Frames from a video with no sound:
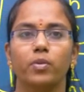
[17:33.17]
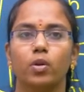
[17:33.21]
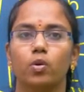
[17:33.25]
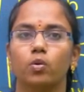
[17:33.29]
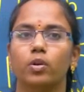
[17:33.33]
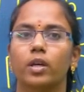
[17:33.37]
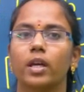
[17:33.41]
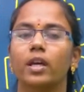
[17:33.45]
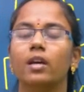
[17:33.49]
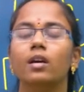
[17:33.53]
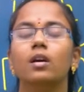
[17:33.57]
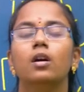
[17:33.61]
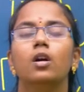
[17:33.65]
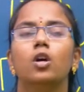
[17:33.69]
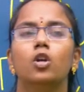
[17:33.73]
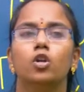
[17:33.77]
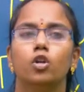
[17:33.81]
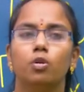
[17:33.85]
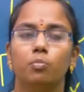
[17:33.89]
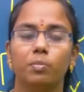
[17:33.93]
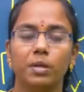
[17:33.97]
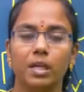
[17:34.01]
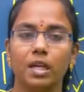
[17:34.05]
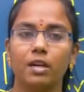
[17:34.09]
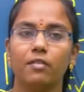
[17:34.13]
Okay,
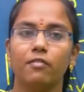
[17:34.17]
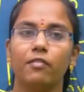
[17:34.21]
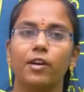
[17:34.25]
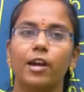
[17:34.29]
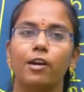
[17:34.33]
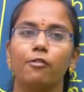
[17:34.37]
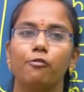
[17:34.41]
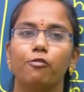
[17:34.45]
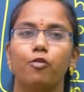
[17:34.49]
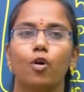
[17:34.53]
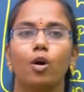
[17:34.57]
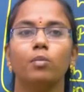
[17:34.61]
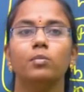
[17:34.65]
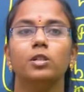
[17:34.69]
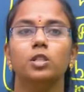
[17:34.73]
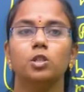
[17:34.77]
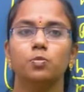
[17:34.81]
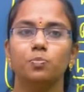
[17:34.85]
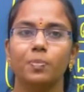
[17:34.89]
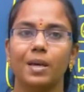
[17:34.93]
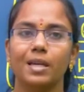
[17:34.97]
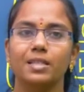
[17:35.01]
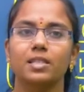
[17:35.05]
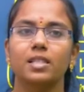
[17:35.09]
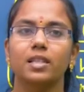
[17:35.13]
to be a waveform, its
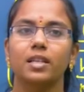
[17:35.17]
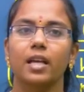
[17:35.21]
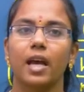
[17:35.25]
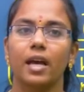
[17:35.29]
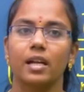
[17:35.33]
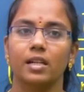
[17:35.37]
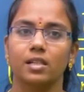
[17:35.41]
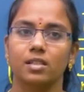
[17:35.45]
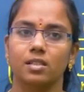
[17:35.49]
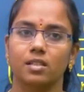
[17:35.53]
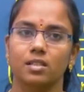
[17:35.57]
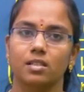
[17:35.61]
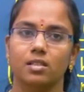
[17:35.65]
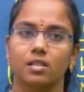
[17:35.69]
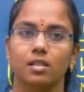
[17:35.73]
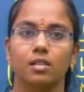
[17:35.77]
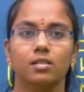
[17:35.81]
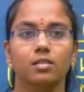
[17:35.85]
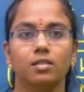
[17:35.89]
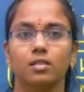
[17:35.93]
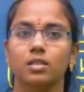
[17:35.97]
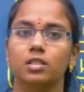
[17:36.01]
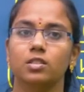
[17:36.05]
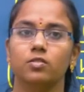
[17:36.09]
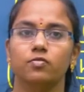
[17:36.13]
basic
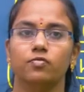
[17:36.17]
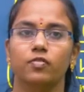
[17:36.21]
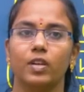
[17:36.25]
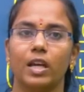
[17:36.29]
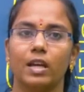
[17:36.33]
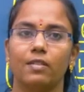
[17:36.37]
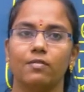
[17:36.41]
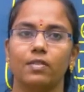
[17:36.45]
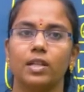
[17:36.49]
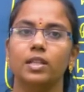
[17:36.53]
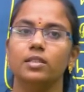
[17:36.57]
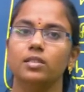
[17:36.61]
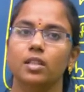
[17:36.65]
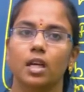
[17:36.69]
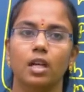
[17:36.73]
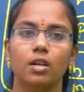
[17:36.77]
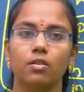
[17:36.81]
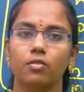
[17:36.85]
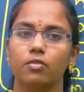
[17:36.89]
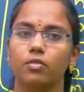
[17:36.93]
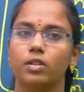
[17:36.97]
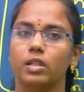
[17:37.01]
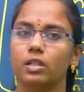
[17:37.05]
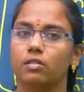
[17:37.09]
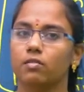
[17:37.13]
characteristics is wavelength
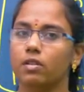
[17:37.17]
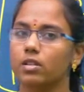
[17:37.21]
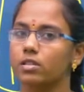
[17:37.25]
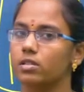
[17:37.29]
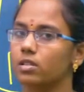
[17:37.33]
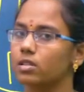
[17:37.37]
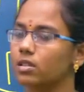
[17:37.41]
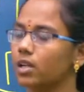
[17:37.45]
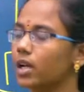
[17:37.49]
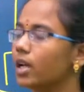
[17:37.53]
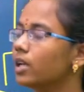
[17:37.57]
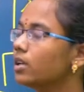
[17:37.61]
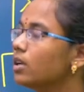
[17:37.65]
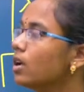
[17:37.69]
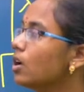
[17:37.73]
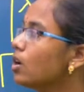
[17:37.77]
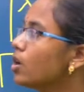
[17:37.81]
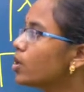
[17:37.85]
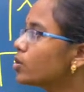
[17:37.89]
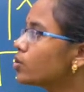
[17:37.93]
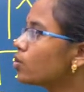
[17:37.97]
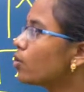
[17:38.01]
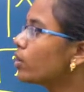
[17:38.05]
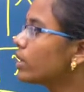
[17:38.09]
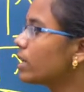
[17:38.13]
and frequency, right?
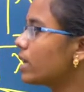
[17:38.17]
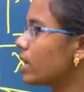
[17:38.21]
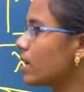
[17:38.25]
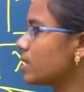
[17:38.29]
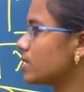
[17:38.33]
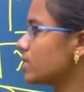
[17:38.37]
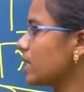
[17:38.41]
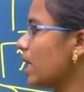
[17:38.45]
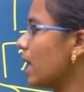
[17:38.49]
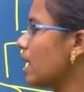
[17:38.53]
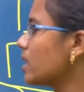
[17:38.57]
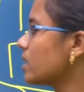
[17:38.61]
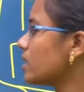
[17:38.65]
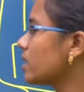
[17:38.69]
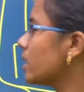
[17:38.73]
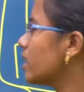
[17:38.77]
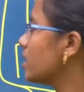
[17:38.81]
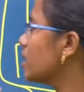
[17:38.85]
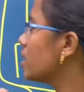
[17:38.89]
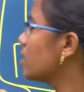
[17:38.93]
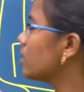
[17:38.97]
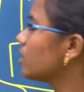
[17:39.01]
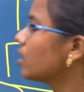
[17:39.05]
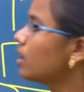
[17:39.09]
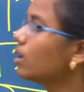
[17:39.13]
So he has
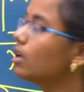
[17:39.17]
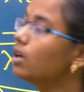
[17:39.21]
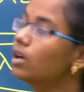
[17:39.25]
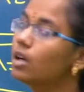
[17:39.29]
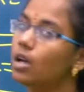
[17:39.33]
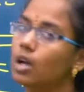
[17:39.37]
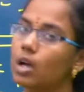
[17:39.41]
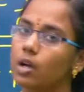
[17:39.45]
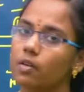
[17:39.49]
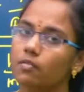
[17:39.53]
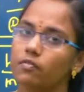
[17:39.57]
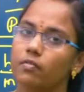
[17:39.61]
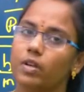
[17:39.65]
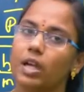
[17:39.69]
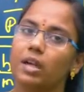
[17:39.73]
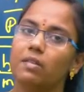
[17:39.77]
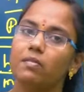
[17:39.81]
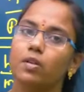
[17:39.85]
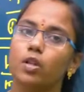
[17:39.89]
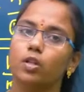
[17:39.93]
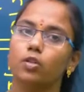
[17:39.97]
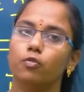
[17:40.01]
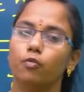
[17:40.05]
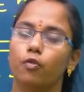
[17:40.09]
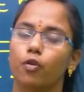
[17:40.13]
calculated the
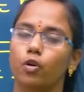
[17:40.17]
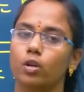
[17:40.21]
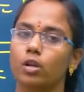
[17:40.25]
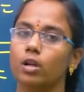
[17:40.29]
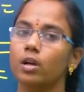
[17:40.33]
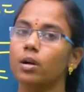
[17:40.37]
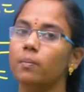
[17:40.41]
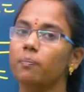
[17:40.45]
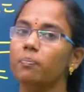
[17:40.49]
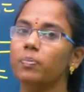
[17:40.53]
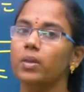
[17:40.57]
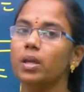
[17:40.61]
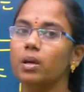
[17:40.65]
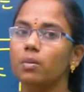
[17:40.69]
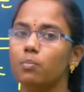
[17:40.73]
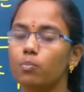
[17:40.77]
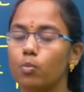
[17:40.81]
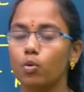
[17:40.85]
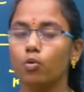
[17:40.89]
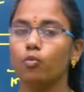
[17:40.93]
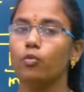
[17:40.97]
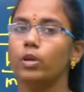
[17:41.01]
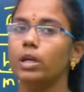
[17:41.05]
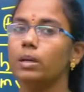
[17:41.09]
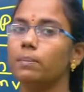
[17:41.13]
wavelength for a
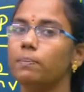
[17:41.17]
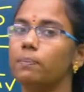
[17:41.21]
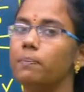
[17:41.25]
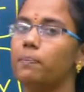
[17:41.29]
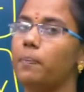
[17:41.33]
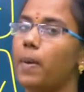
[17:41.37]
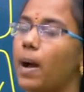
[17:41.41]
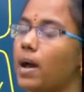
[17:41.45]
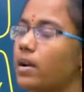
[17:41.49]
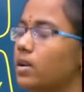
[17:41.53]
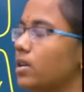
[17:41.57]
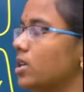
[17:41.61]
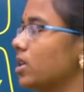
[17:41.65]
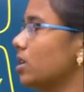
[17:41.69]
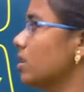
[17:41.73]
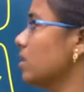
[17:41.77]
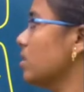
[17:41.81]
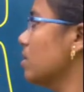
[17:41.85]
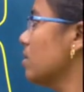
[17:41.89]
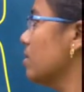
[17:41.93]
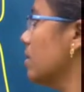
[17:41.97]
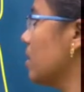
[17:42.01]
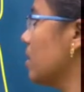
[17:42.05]
moving particle.